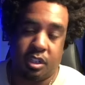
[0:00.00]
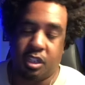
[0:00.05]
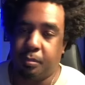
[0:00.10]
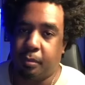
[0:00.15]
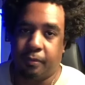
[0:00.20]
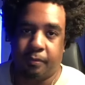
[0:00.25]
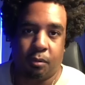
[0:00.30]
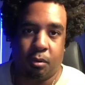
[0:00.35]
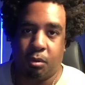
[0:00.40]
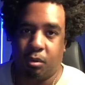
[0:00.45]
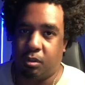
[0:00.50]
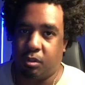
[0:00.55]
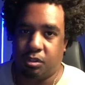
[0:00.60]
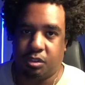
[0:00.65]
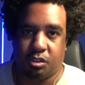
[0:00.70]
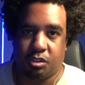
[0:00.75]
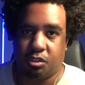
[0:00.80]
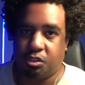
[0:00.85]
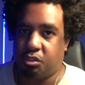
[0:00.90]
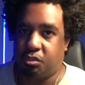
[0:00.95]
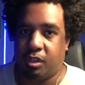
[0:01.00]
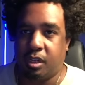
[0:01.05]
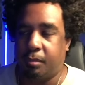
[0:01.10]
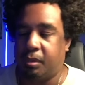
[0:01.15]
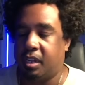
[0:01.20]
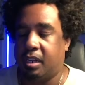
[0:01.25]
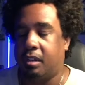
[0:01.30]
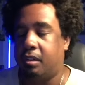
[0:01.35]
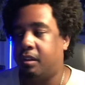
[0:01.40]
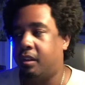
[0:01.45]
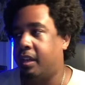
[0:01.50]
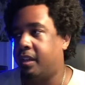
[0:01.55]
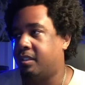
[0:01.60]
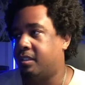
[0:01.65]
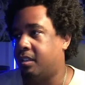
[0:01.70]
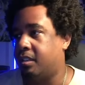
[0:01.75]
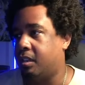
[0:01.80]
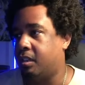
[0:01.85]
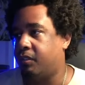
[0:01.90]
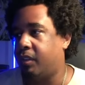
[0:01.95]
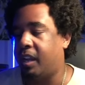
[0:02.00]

This was before streaming and all that stuff.